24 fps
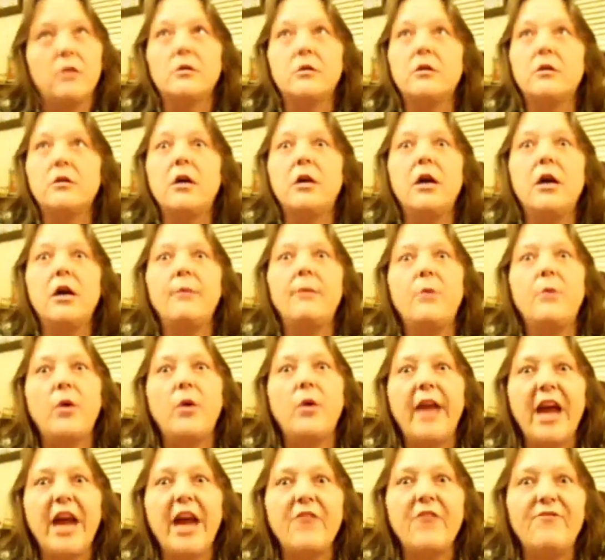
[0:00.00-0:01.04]
Come on,
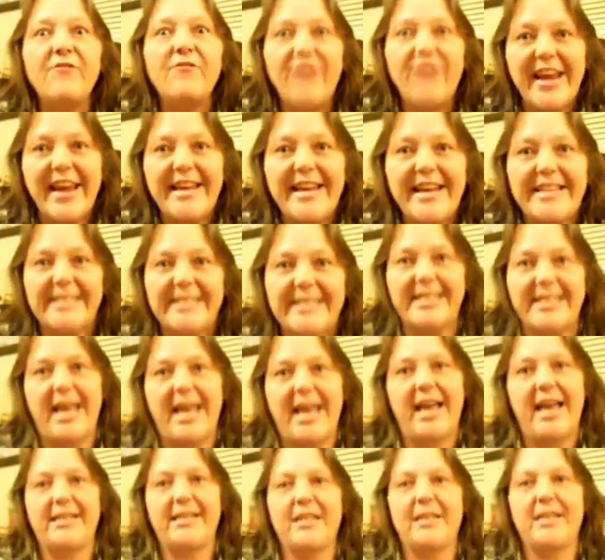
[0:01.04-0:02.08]
how vain is
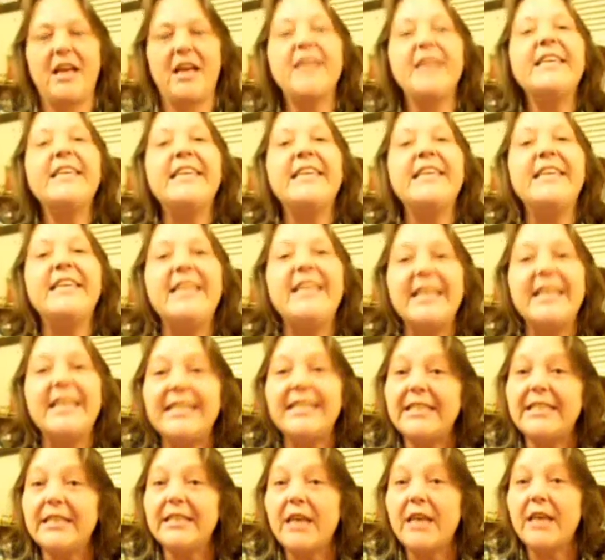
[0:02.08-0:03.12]
that?
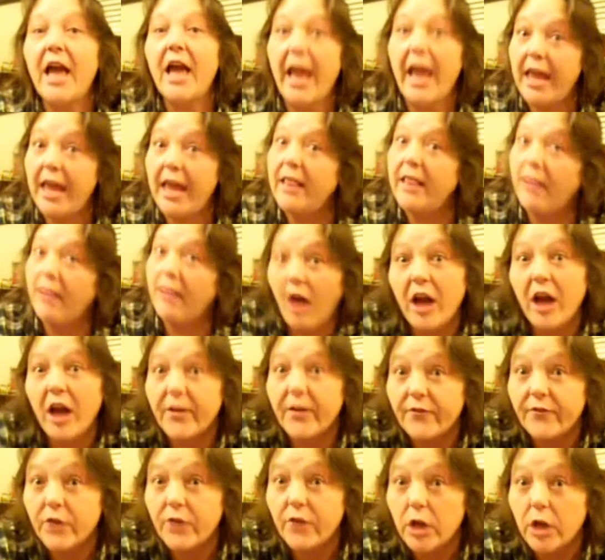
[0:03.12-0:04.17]
Get a
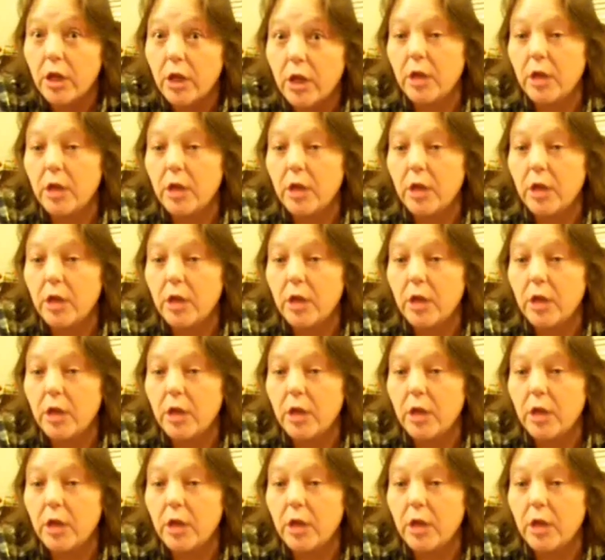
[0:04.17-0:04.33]
life.